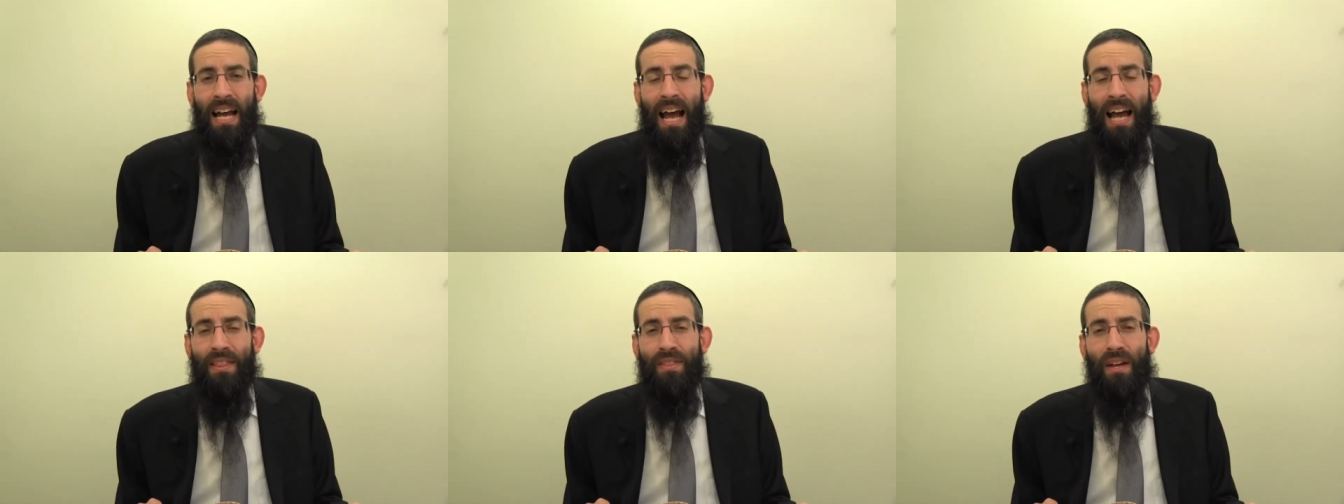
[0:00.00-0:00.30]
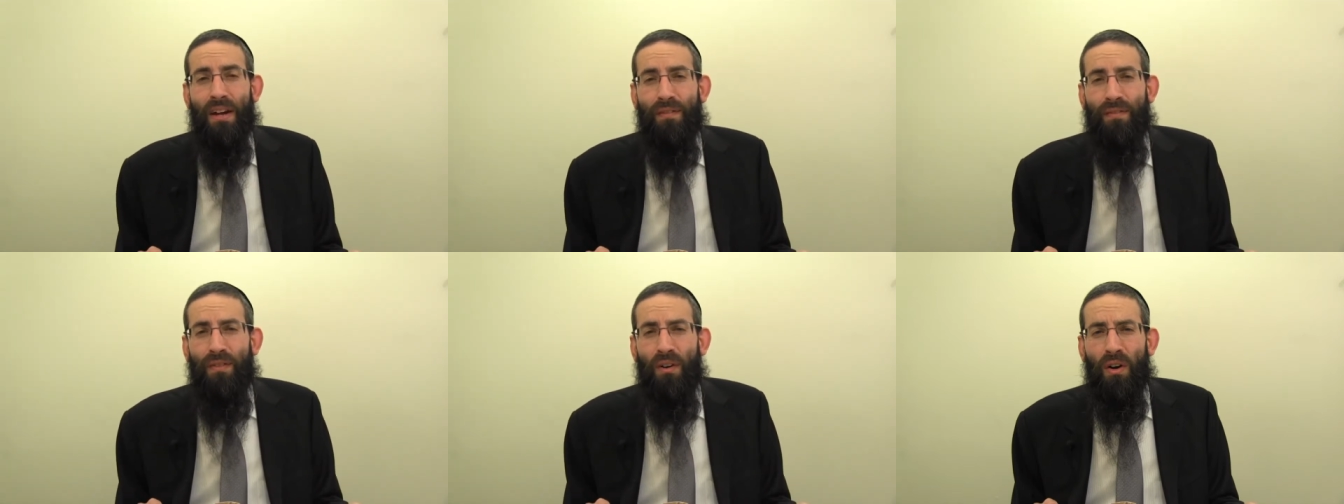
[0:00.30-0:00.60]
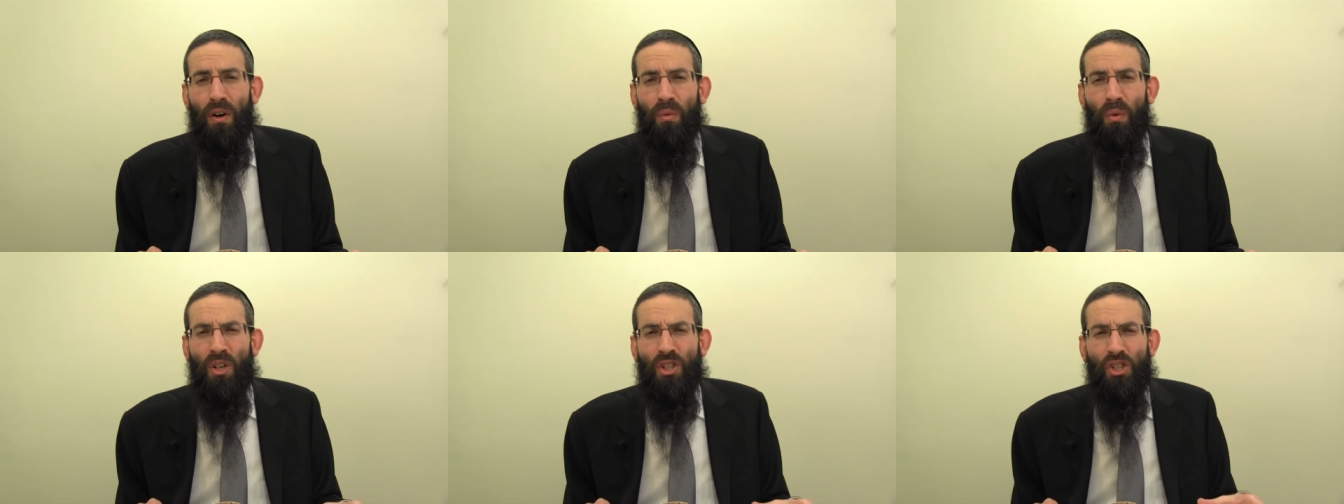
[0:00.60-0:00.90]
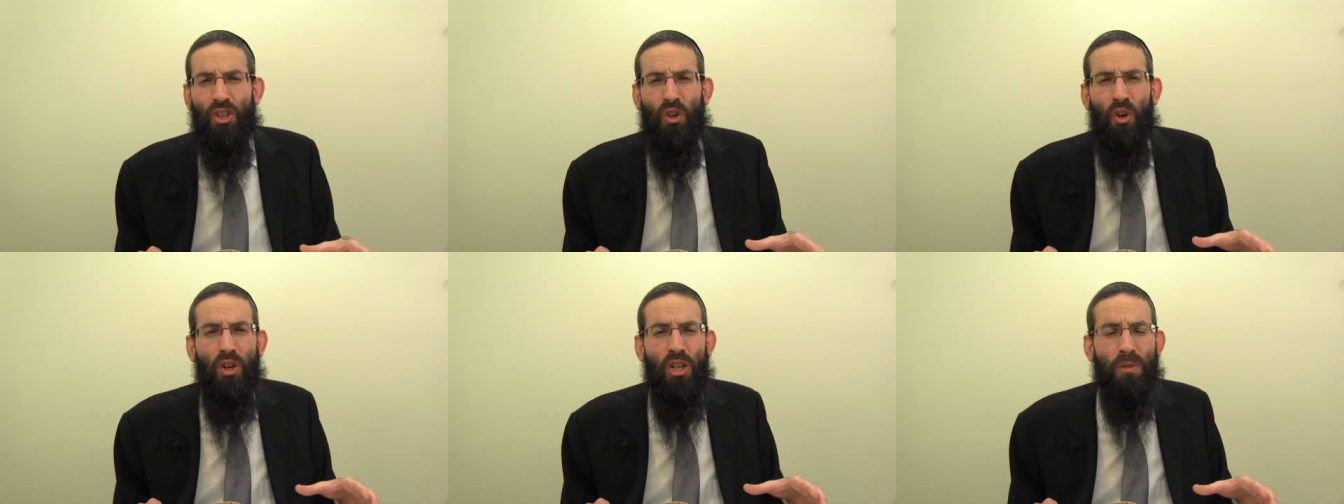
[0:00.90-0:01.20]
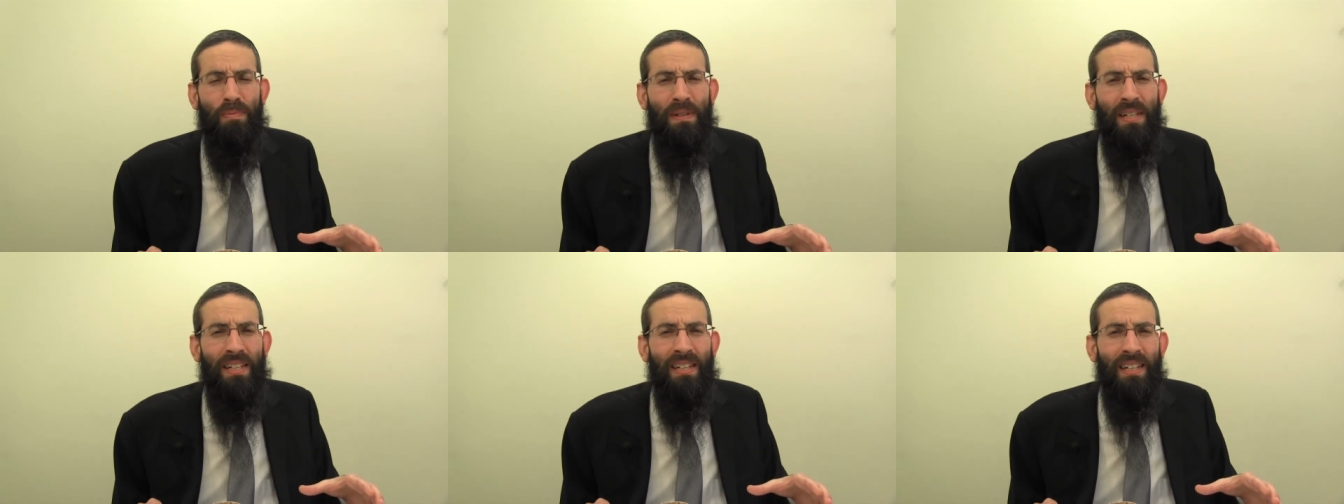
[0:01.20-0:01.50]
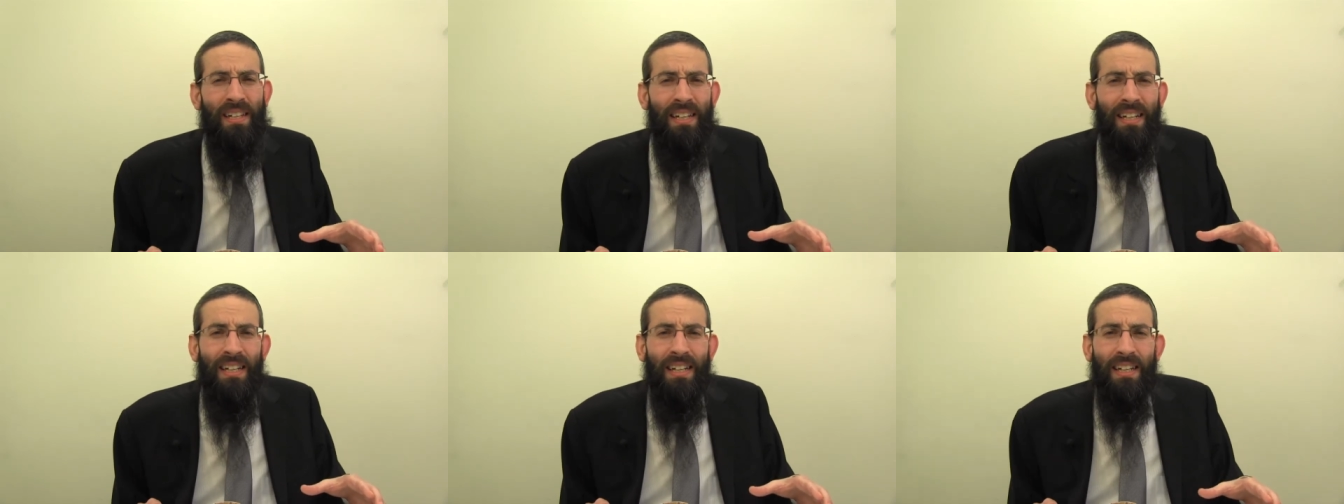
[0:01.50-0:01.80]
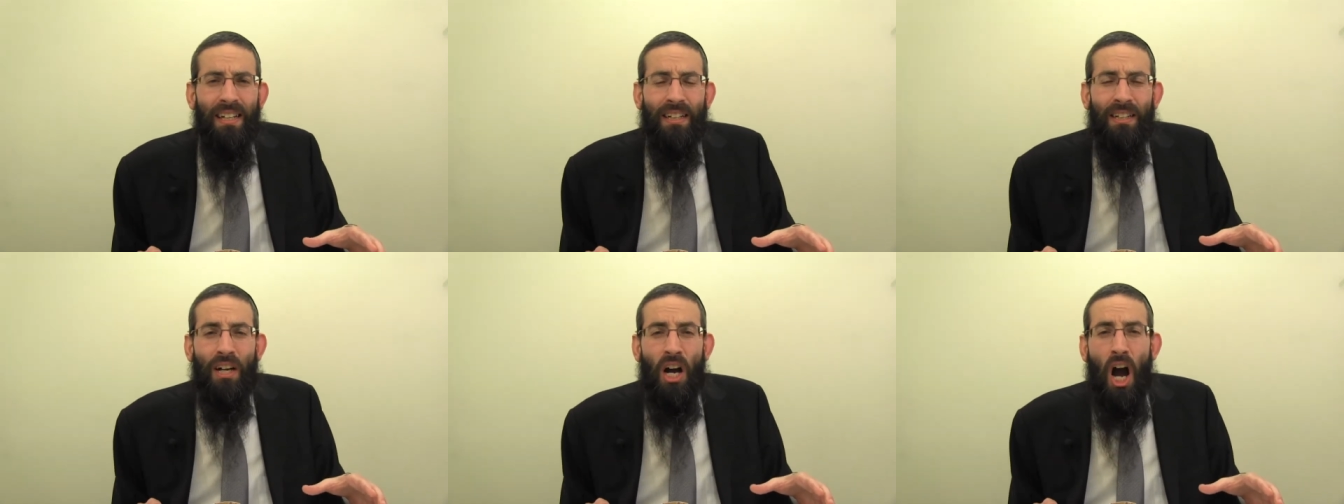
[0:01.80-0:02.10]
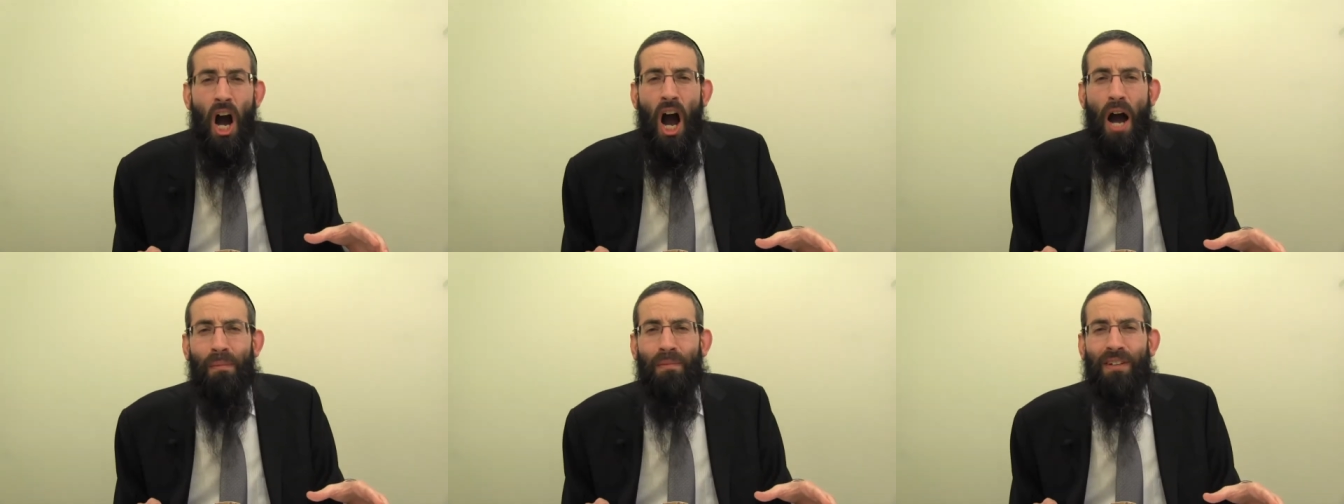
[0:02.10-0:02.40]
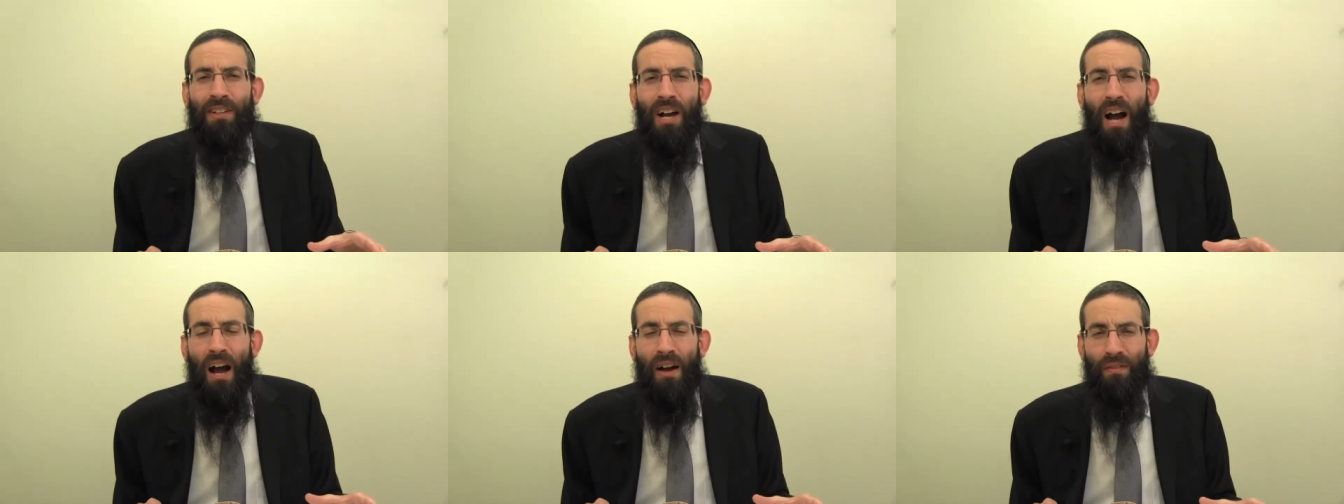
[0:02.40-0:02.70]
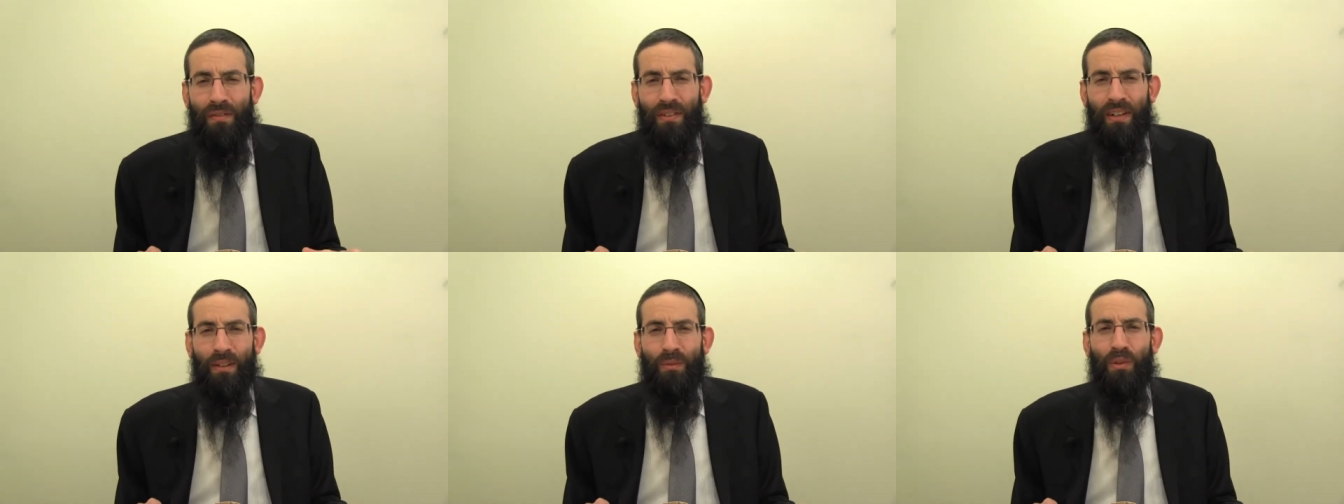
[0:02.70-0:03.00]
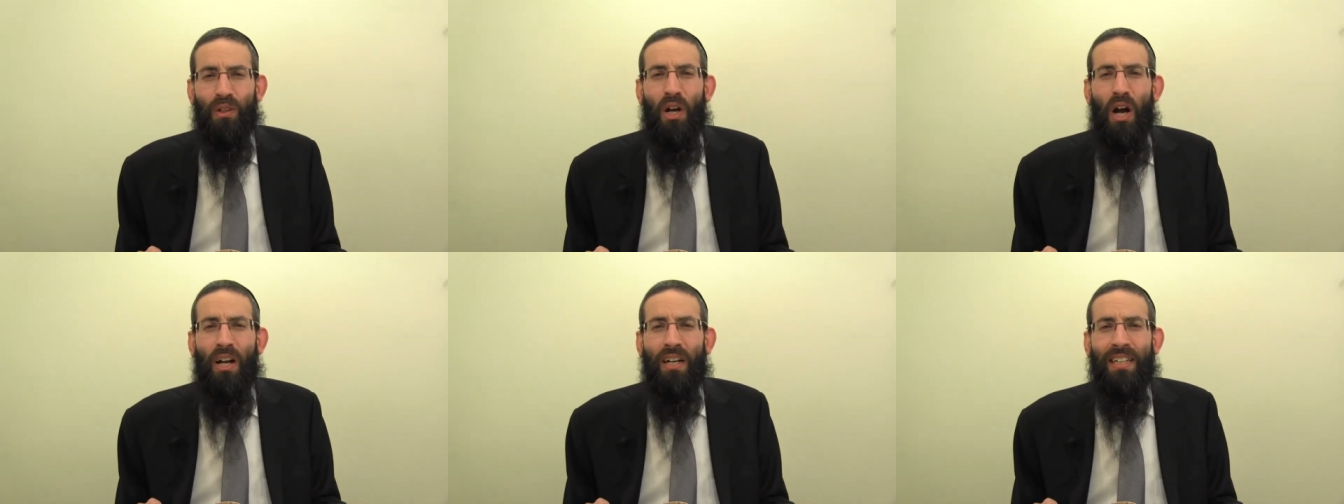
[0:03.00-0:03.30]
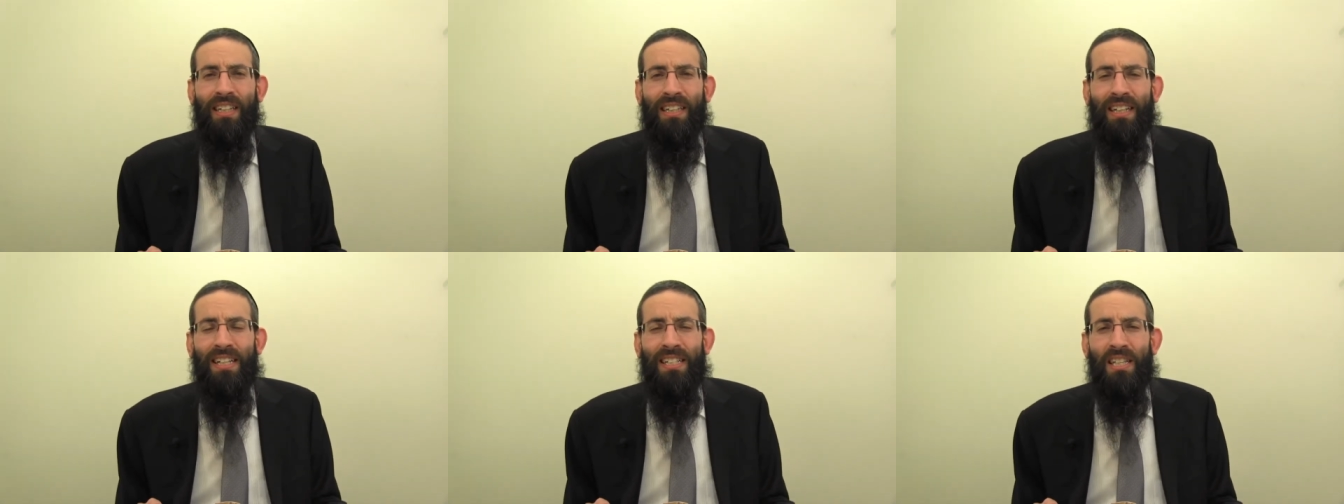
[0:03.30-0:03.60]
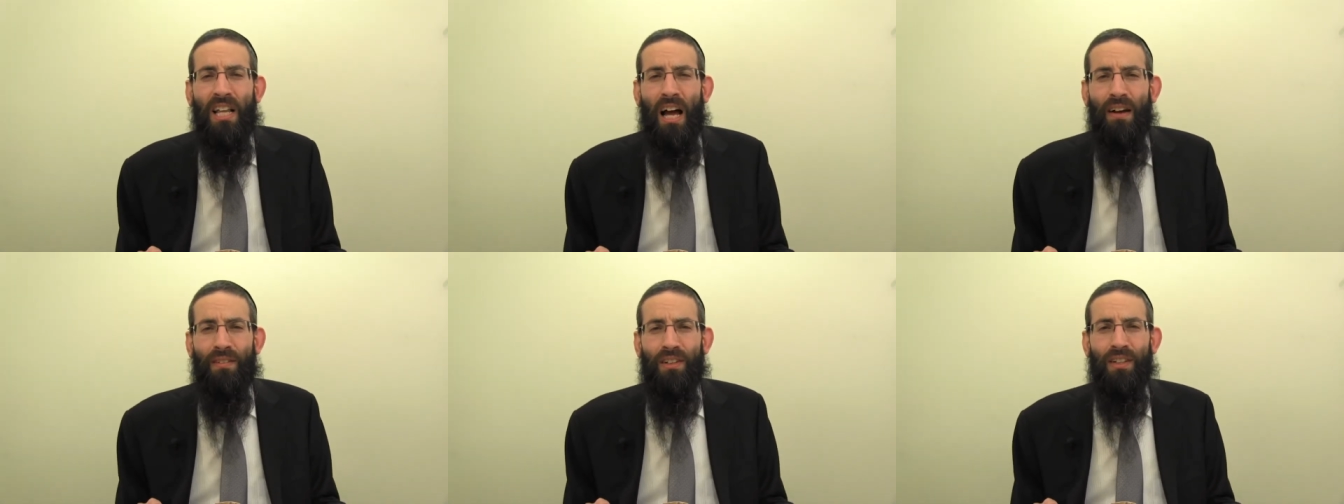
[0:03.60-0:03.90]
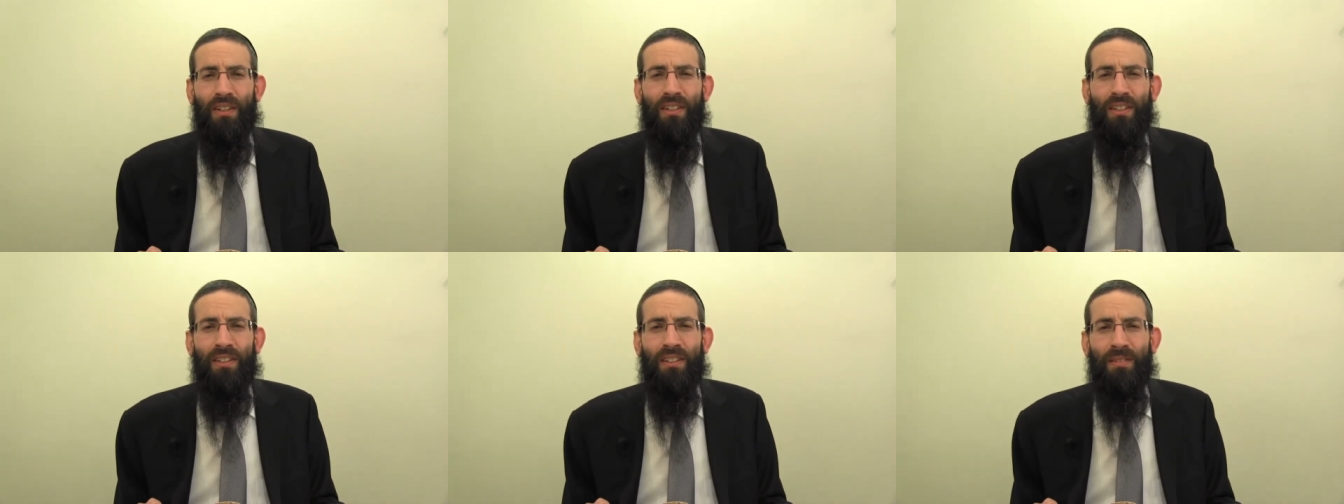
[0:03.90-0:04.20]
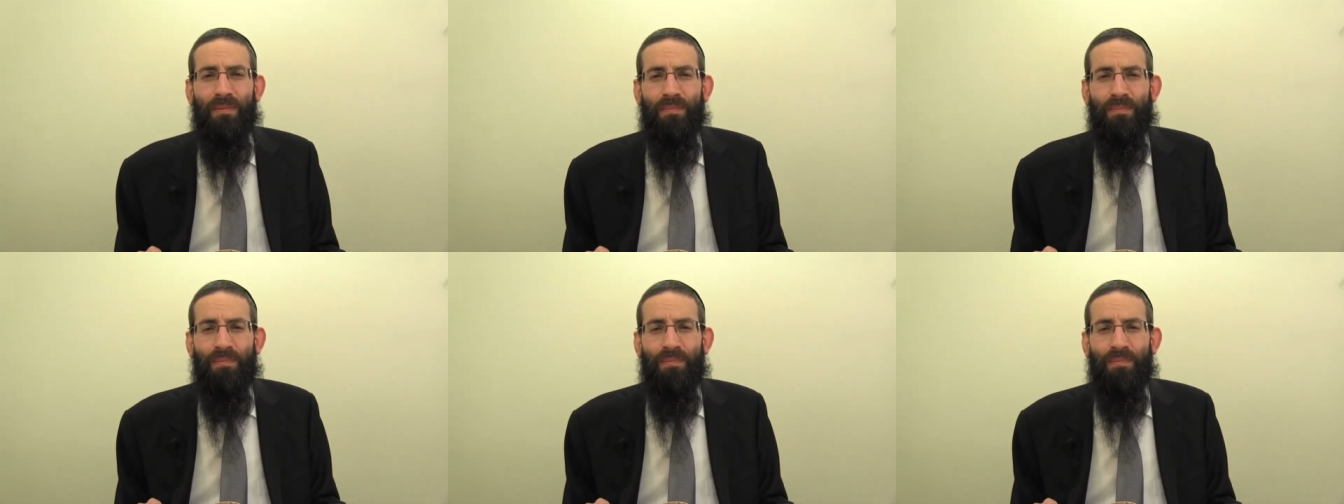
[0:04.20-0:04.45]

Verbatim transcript: And therefore, one should always be calm and confident regarding his livelihood.